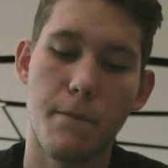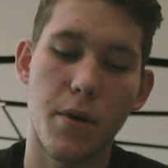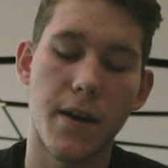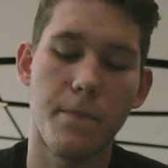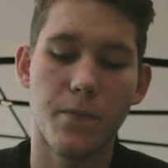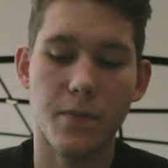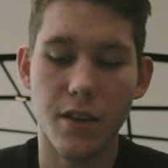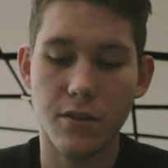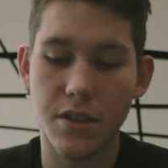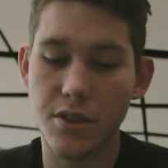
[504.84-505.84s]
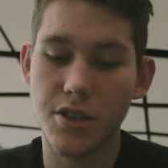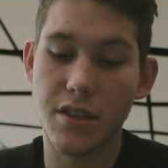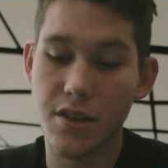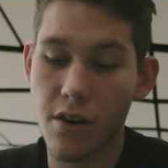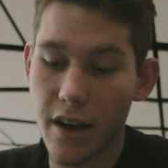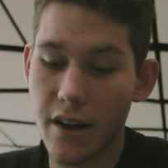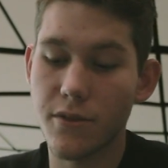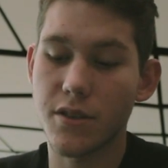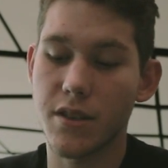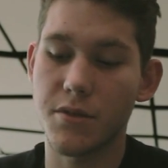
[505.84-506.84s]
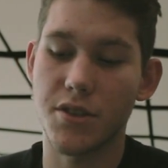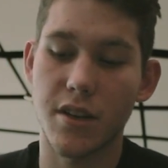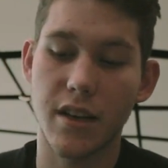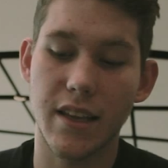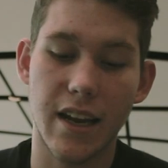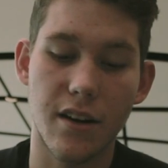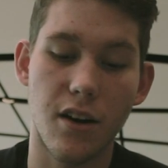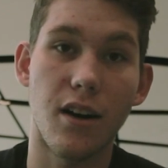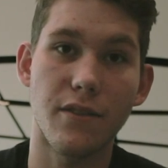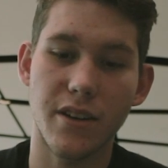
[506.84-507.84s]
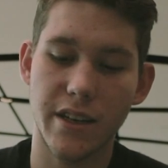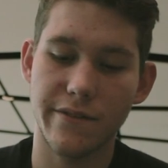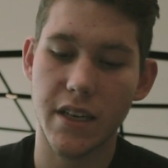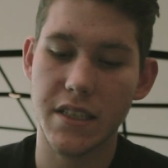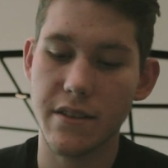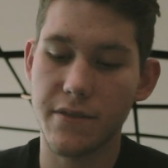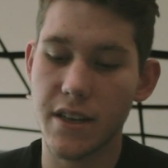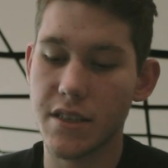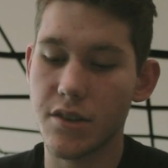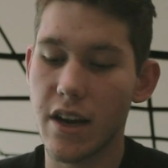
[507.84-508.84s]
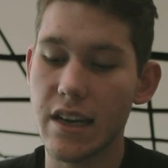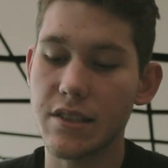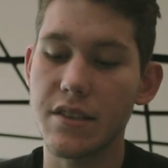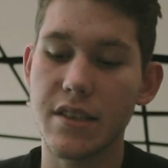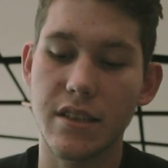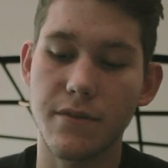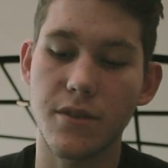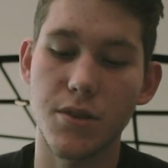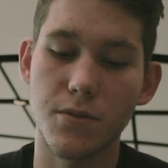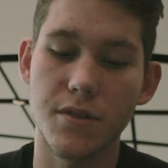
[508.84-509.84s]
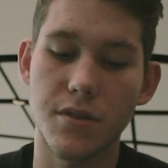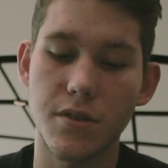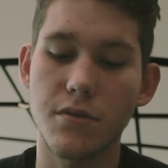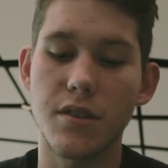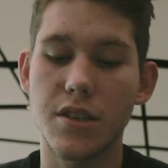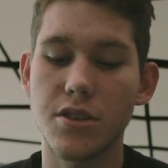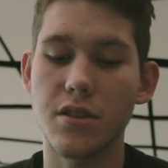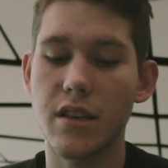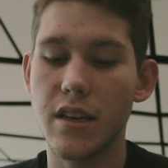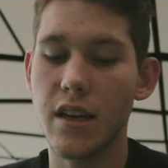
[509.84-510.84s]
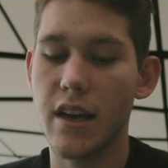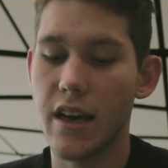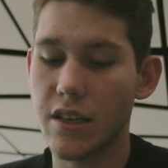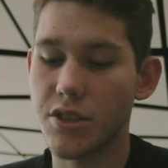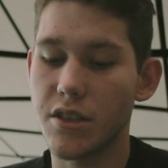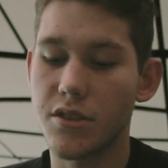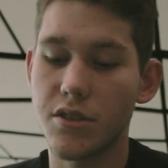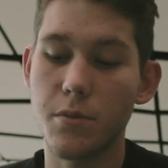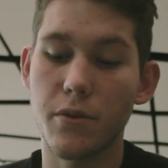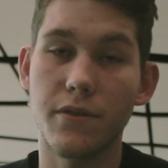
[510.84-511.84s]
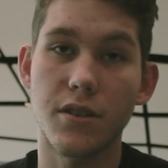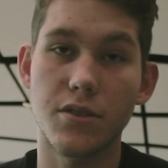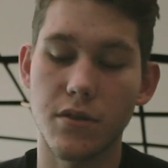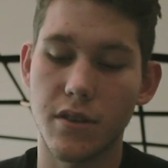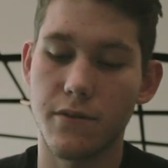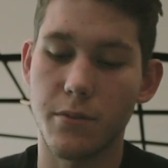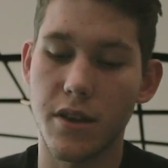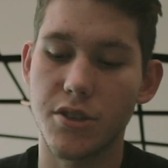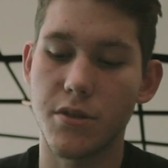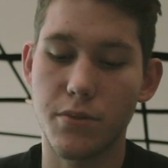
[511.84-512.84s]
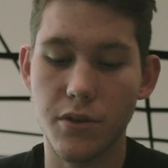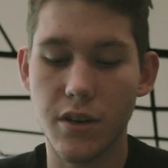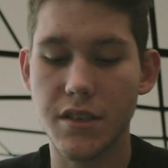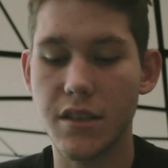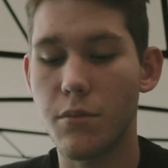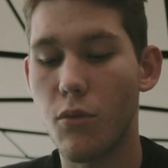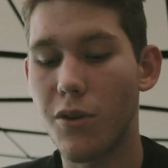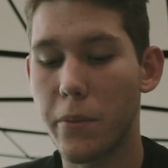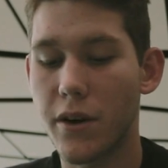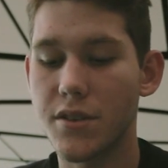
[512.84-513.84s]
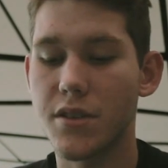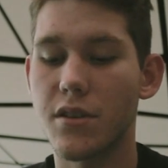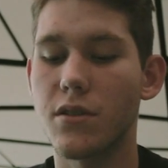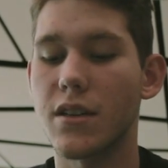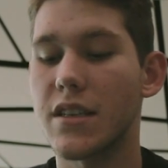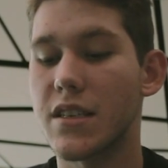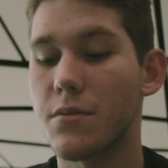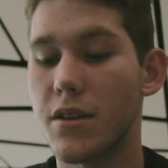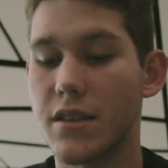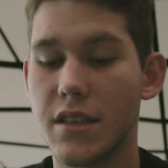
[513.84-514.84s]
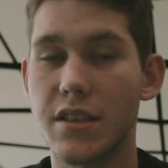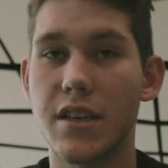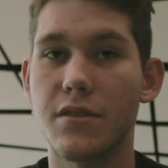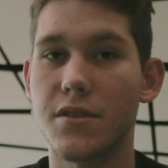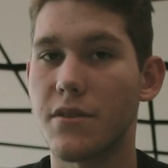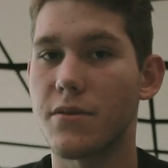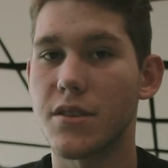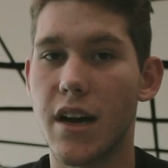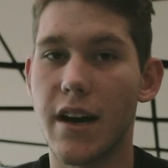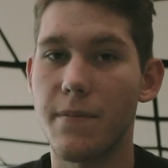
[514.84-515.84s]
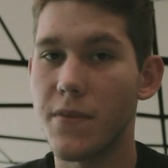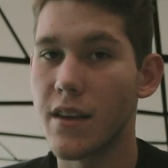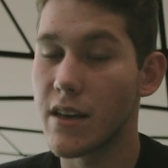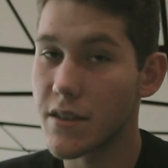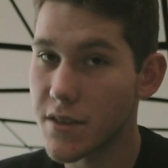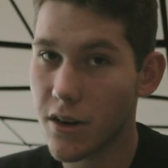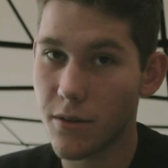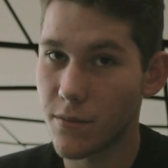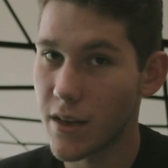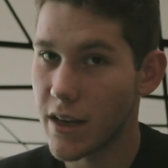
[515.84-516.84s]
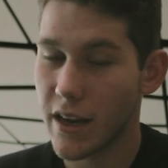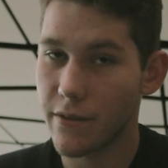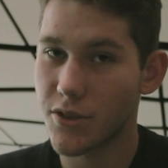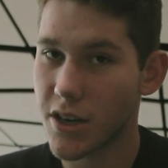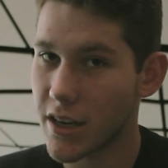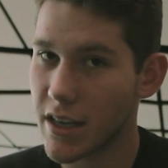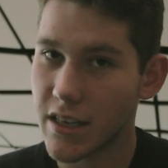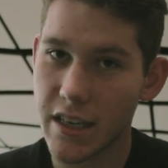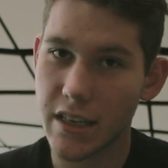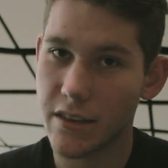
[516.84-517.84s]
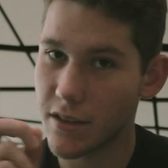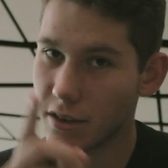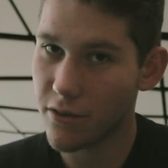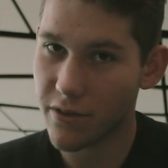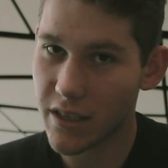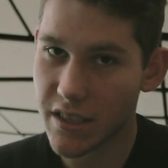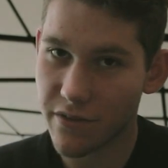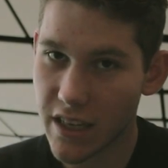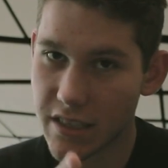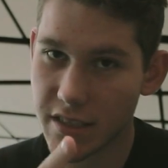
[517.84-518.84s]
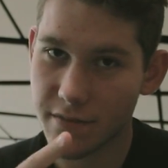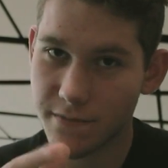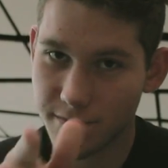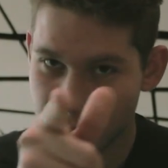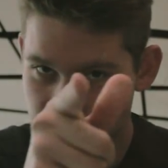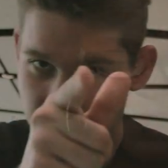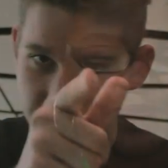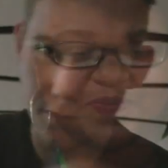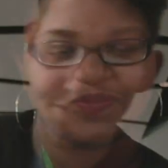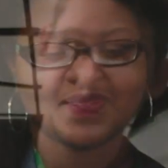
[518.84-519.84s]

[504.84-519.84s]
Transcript: But research has, however, demonstrated that in offline face-to-face interactions, individuals do initially exchange superficial information, progressing to more personal and intimate details over time. So, if you're trying to get a date, then go face-to-face. Thank you.